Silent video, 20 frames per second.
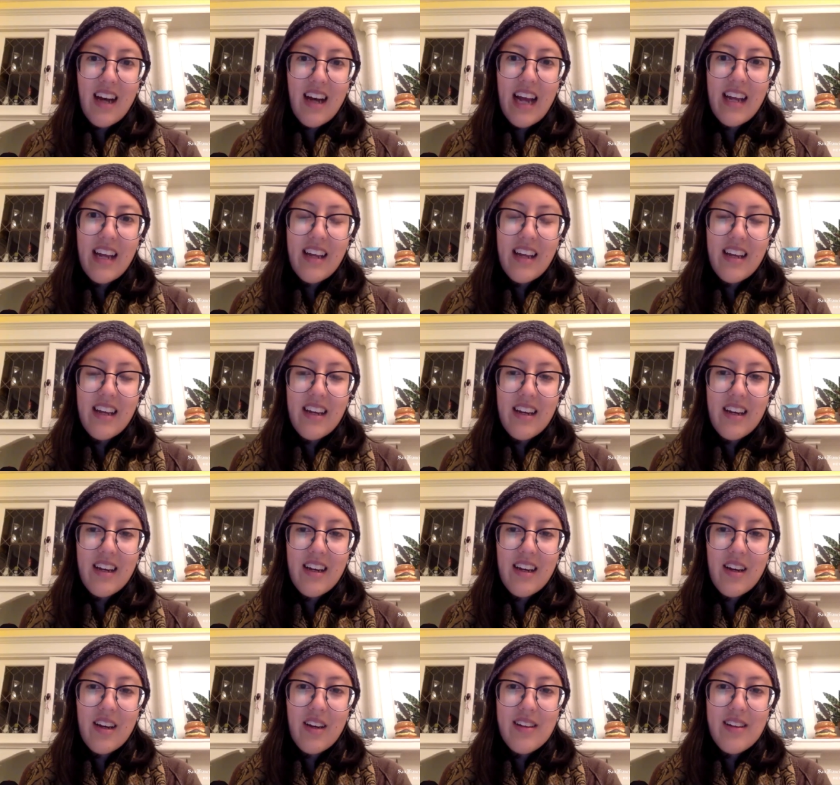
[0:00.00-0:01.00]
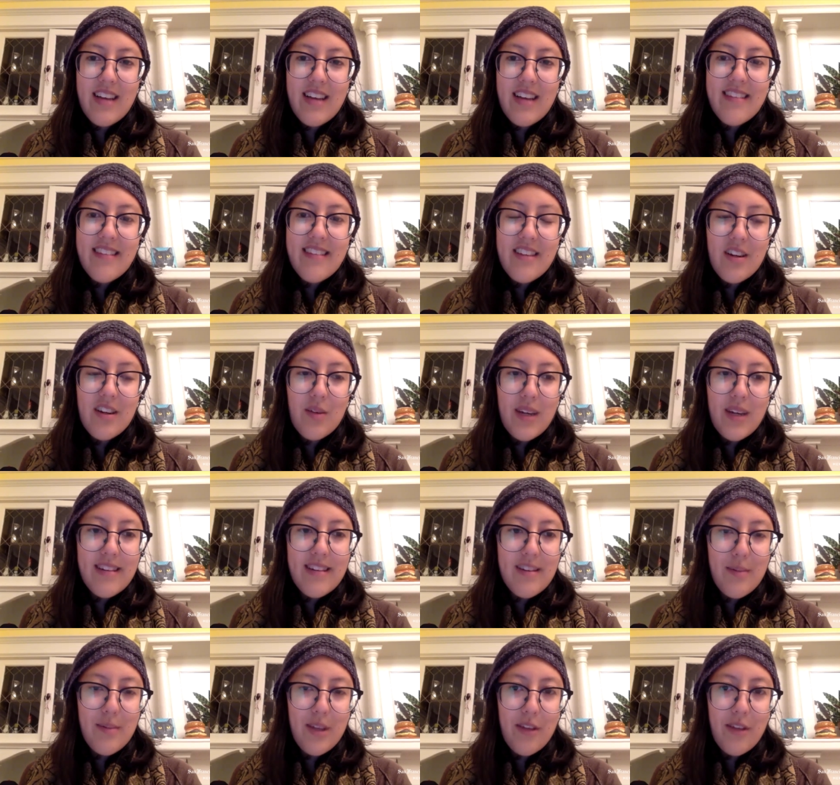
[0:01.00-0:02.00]
I tested a
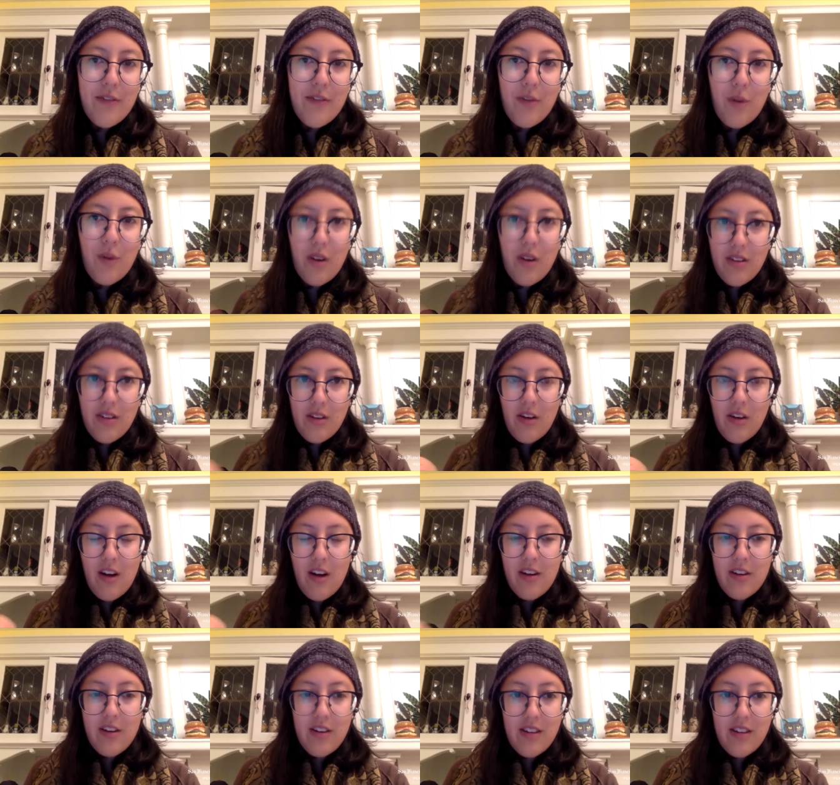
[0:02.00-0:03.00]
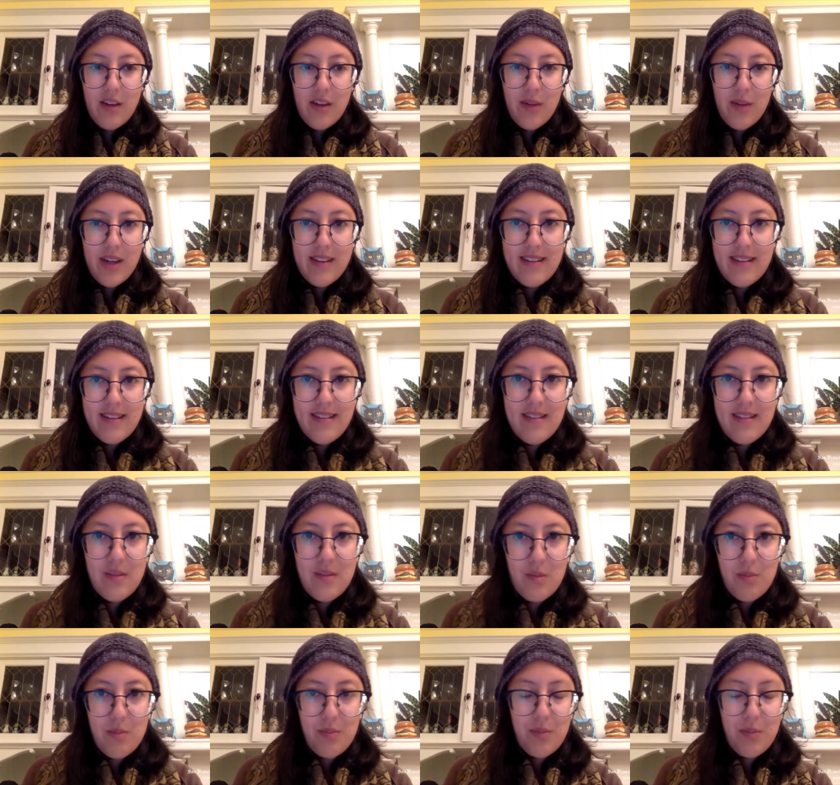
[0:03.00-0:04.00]
recipe for the Chronicle that ran this
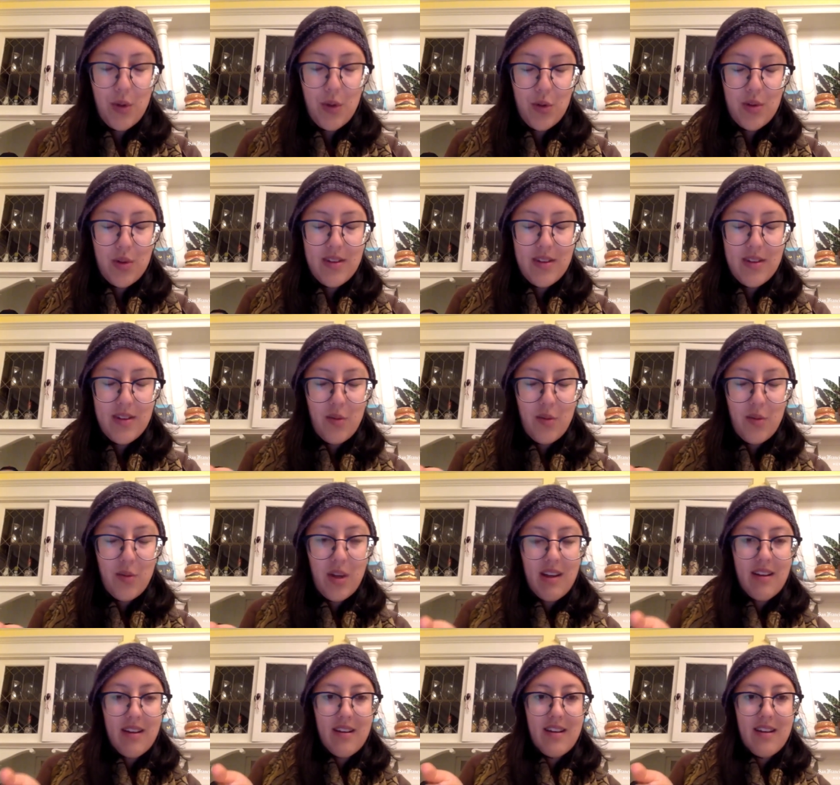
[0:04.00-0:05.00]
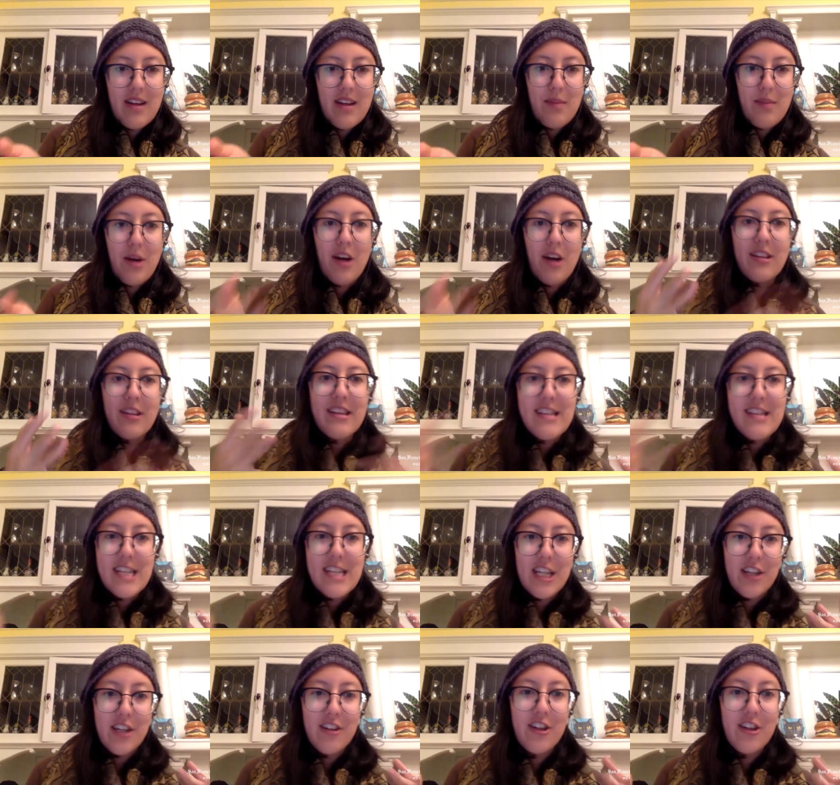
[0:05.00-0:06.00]
most recent weekend on
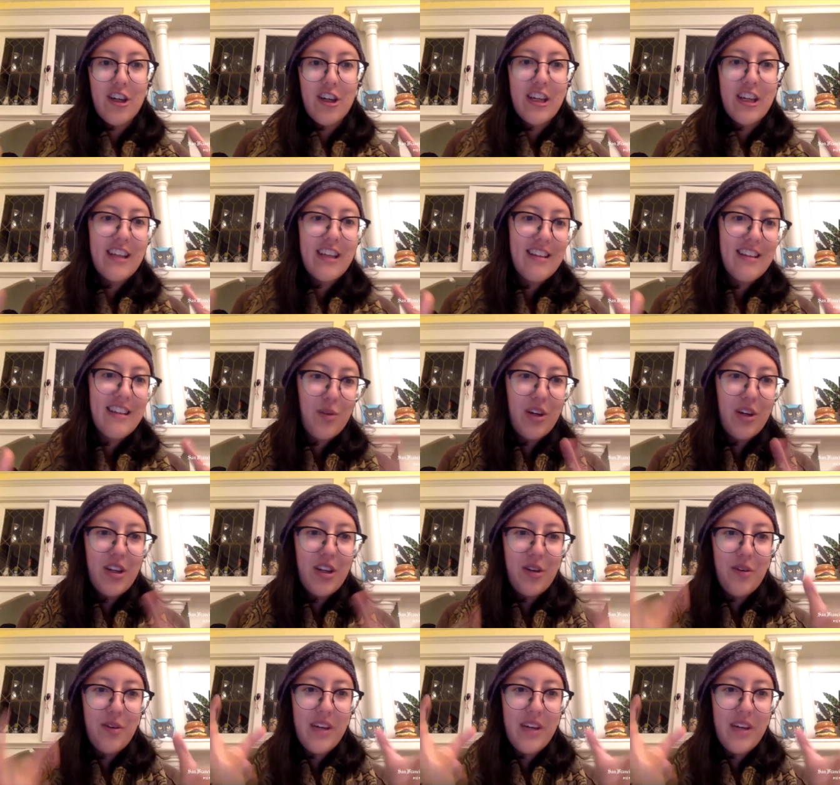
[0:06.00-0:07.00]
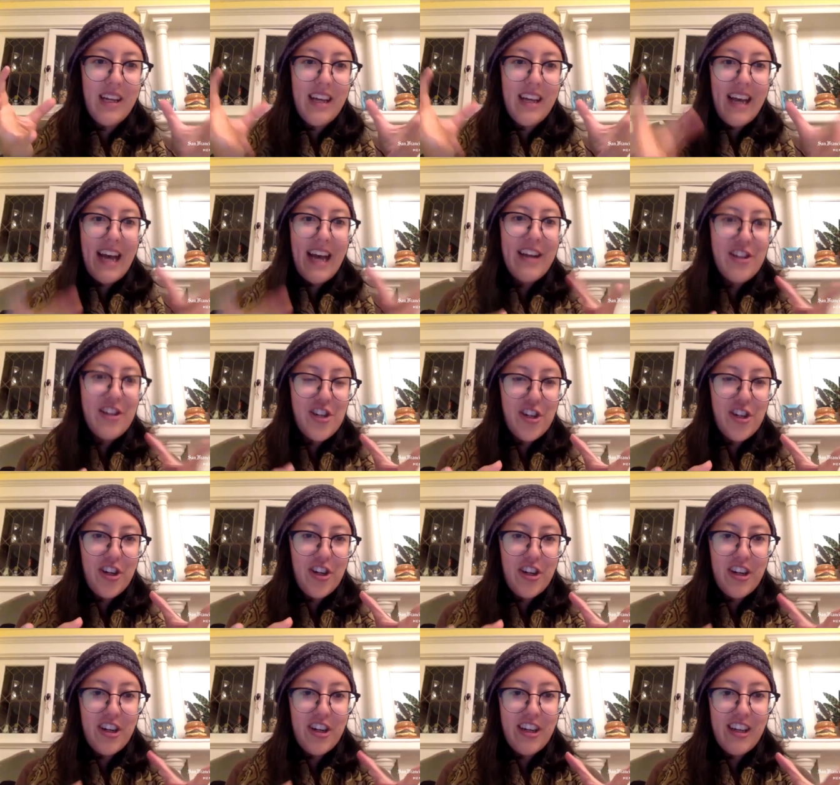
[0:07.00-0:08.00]
Neapolitan cookies, where you had a sugar
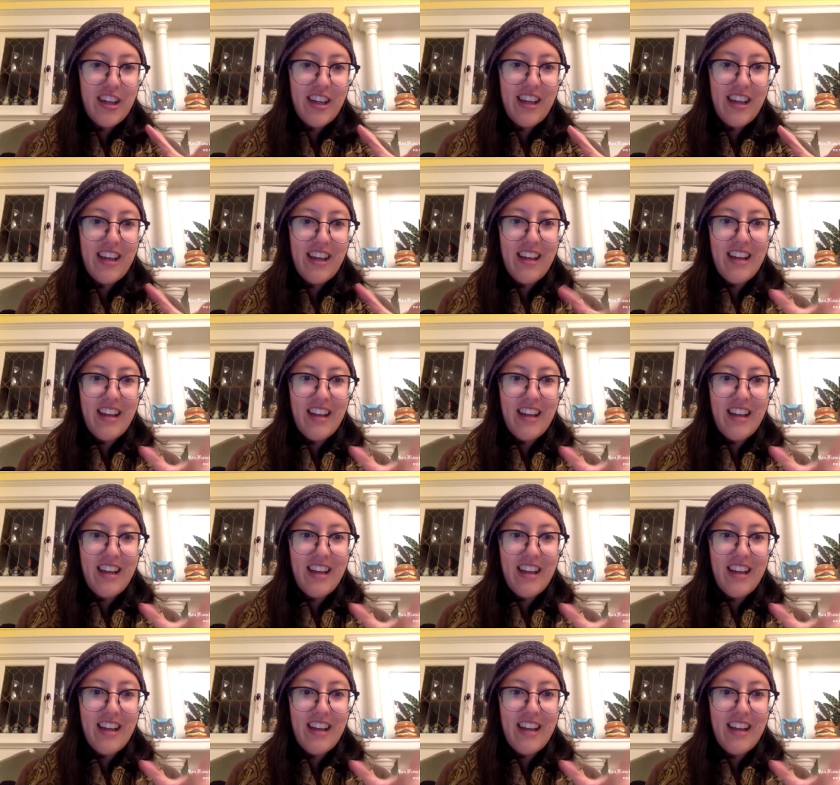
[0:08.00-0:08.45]
cookie